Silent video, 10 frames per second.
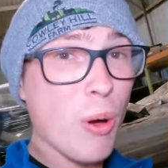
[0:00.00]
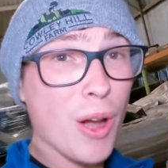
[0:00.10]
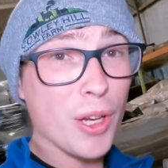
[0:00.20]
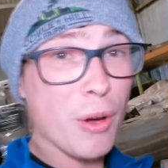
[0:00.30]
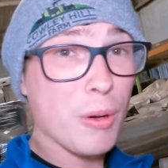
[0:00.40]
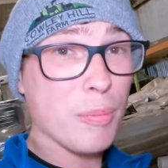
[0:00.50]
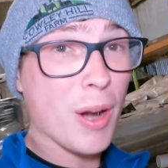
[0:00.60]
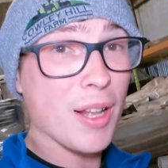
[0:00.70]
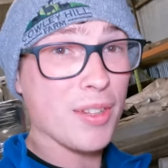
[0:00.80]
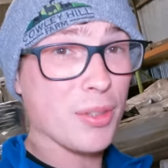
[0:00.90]
quite common
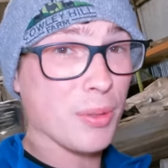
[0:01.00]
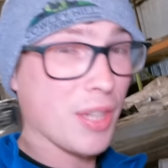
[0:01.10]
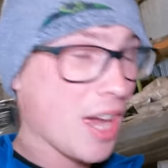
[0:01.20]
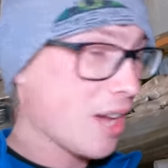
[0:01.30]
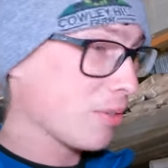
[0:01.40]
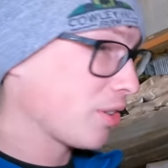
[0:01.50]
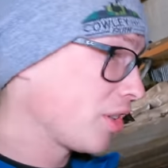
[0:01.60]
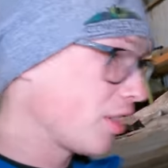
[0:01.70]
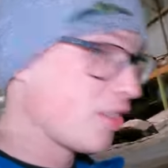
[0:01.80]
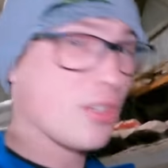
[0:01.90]
practice with cows.
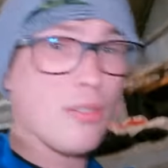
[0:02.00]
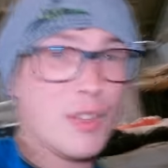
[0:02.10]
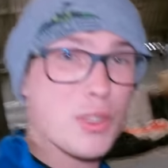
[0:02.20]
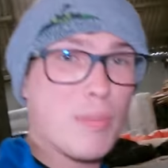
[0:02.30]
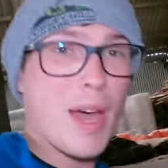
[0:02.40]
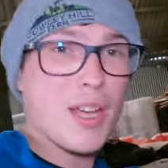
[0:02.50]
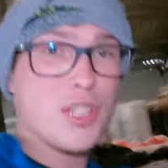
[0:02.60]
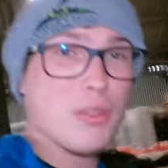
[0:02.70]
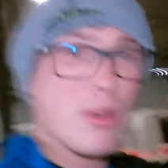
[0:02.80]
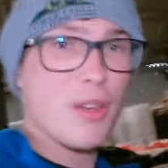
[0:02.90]
So if I just
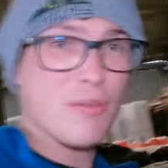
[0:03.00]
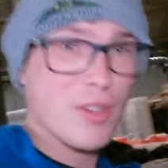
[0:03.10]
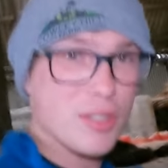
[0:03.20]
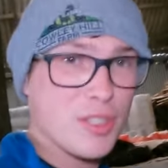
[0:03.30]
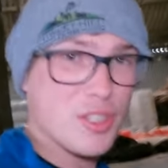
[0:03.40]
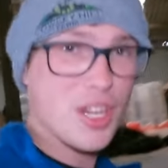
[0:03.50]
pass you over to